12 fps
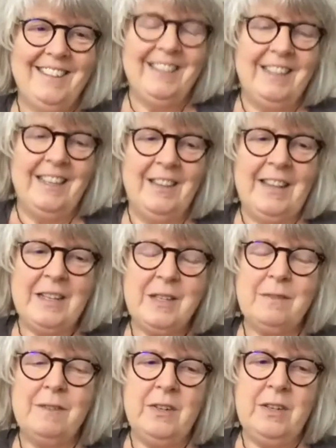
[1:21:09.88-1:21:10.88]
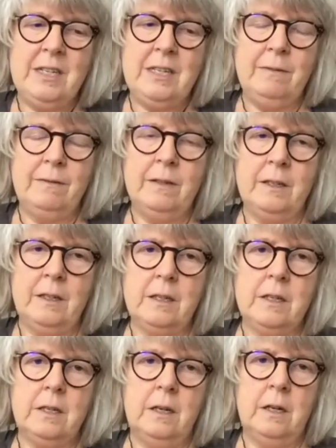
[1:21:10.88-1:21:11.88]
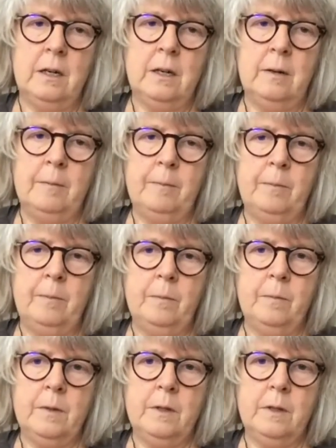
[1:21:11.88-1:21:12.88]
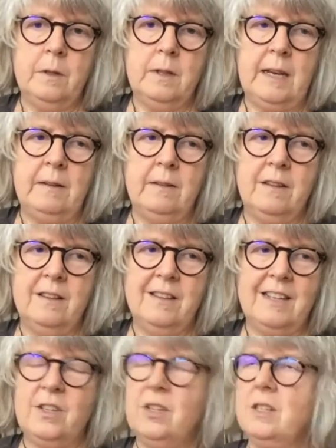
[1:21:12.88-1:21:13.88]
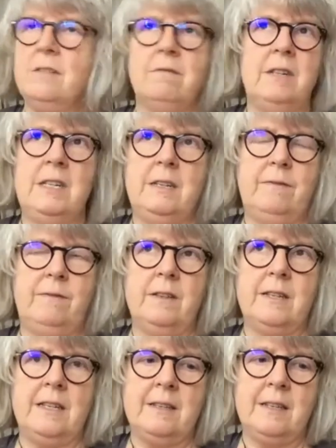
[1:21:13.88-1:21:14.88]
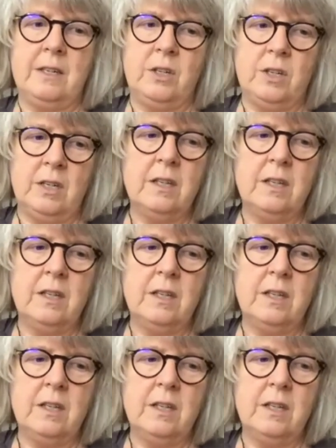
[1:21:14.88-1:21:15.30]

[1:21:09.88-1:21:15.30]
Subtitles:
and that's a very different that's just a really different sensation.